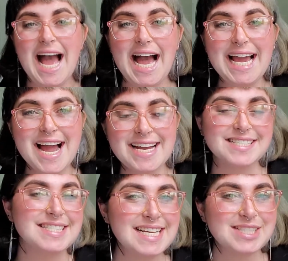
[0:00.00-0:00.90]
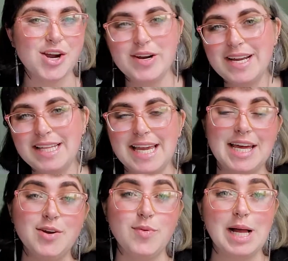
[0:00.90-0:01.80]
Hi guys, it's Arielle
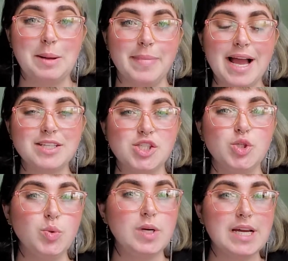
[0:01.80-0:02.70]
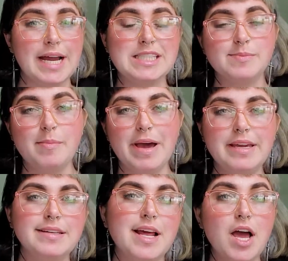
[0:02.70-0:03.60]
again. Welcome back to Kites by
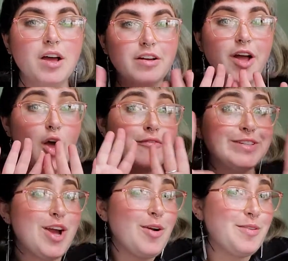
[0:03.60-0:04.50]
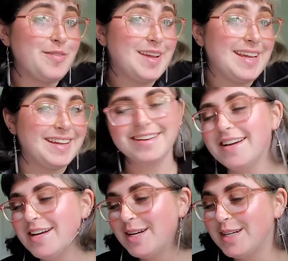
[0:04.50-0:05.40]
Bite Photography.
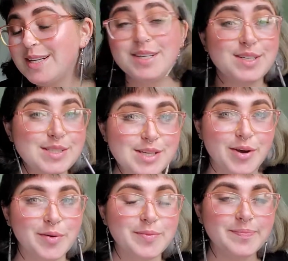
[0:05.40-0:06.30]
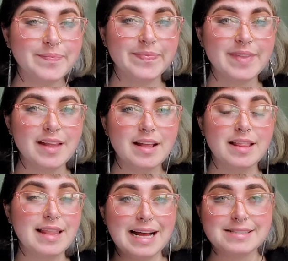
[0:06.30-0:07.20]
So,
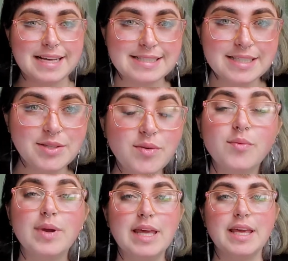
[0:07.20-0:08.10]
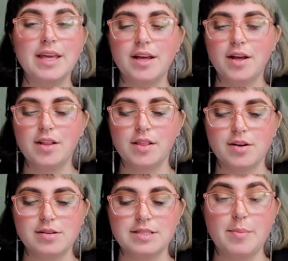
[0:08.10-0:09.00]
last lesson we
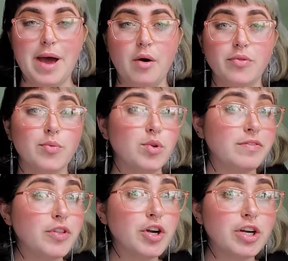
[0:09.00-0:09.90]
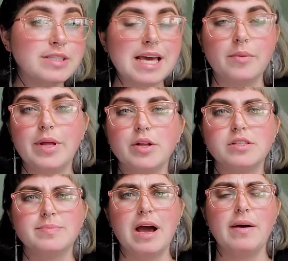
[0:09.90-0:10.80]
learned about the rule of thirds and we learned
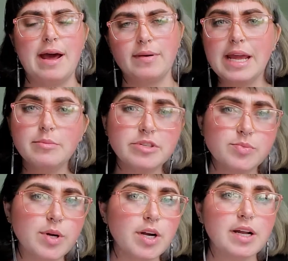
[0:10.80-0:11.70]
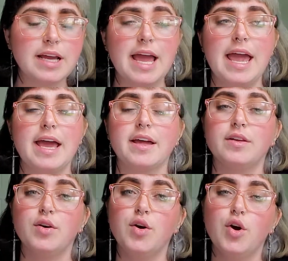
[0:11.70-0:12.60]
about how cameras work and
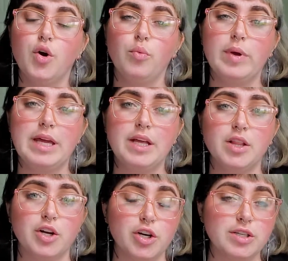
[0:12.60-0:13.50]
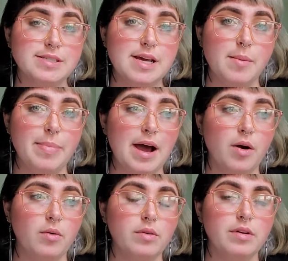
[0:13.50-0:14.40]
we learned
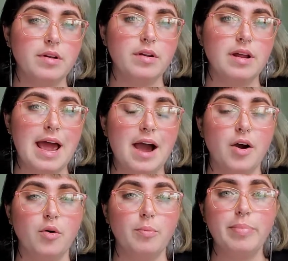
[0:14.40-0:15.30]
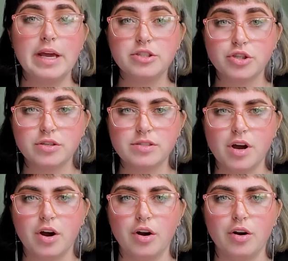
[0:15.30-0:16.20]
about how pictures
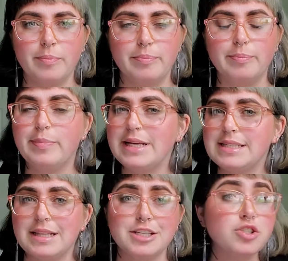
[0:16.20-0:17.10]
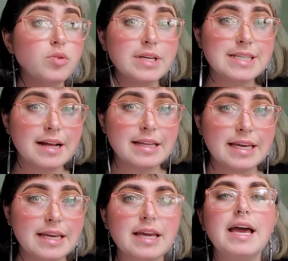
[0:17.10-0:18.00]
are basically
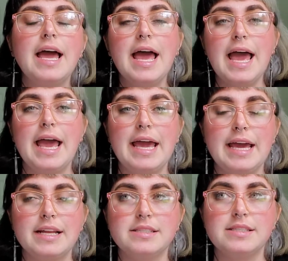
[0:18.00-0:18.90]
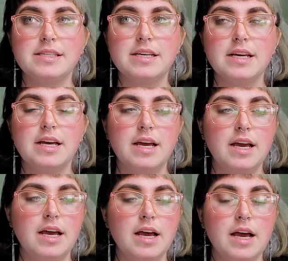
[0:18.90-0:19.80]
storytelling and
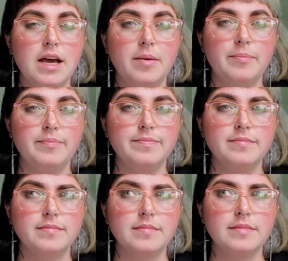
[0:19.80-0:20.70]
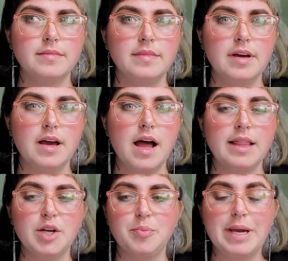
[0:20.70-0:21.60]
a
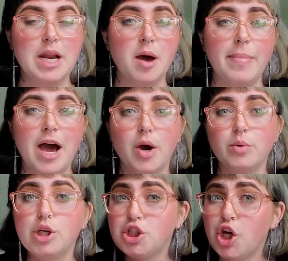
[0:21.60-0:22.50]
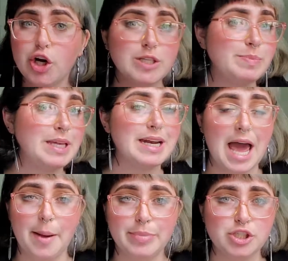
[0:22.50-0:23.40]
little bit about shutter speed and
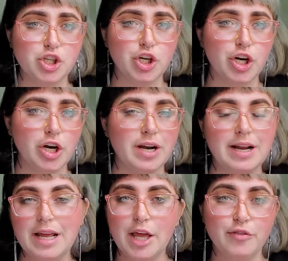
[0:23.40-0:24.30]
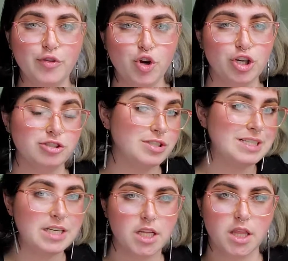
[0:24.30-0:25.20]
aperture if you're
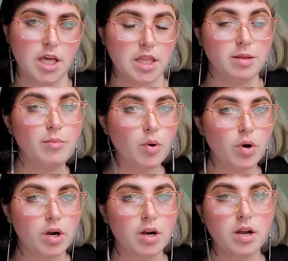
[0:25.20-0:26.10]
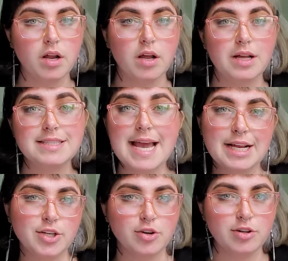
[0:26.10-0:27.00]
interested in like the more
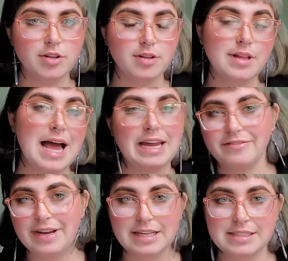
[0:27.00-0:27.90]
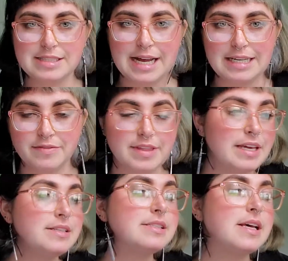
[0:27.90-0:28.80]
technical advanced side of
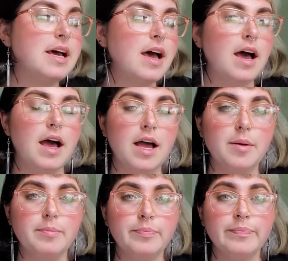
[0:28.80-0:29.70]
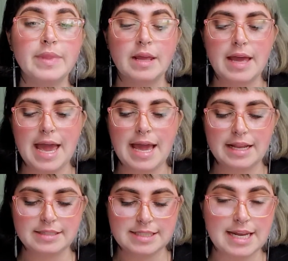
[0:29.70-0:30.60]
things.
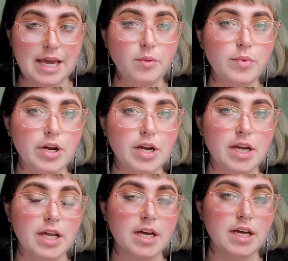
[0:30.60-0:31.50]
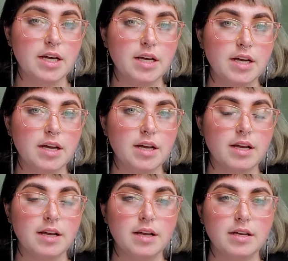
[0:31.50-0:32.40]
And today we're gonna
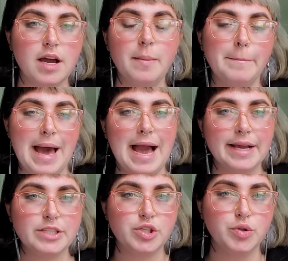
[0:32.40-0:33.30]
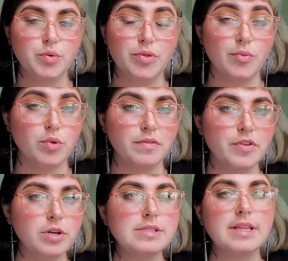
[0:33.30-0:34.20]
come back to the rule of
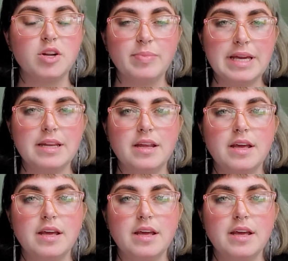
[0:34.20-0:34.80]
thirds a little bit.